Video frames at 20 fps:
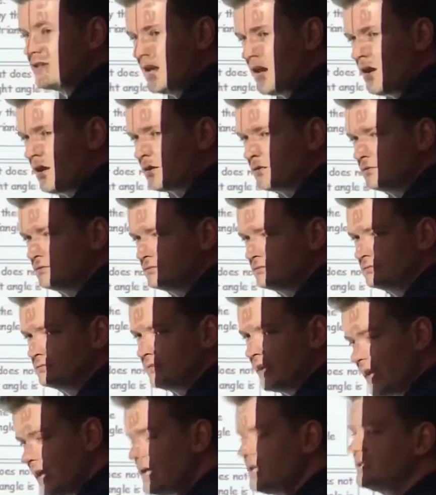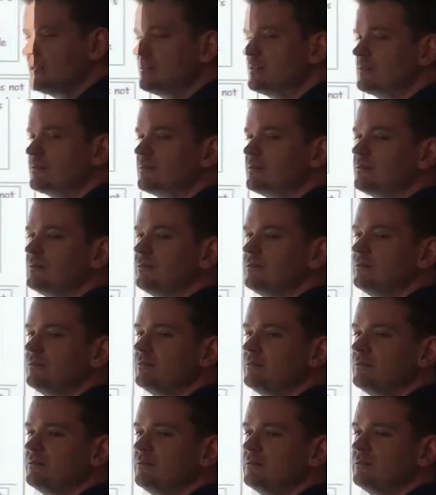to you. It's
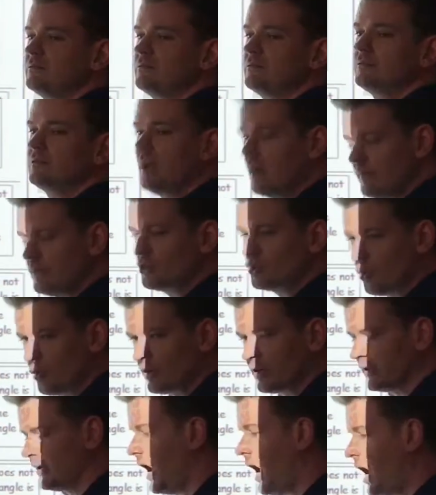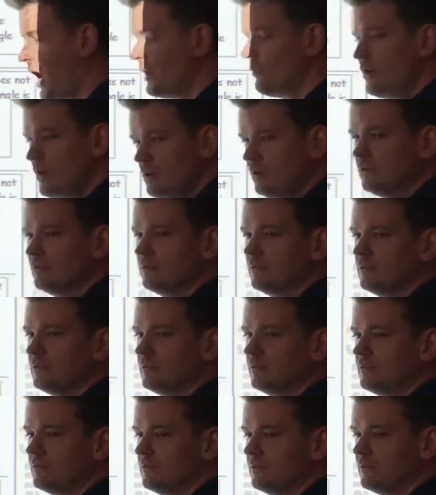coming shortly. I will
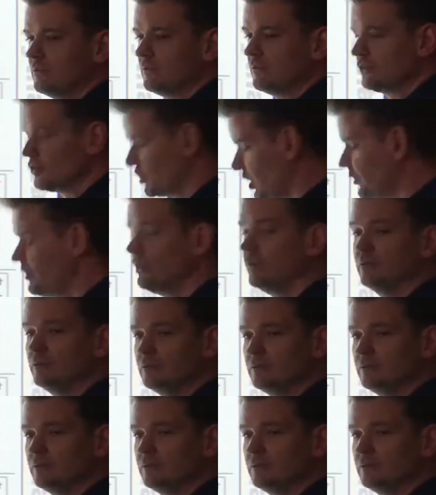show you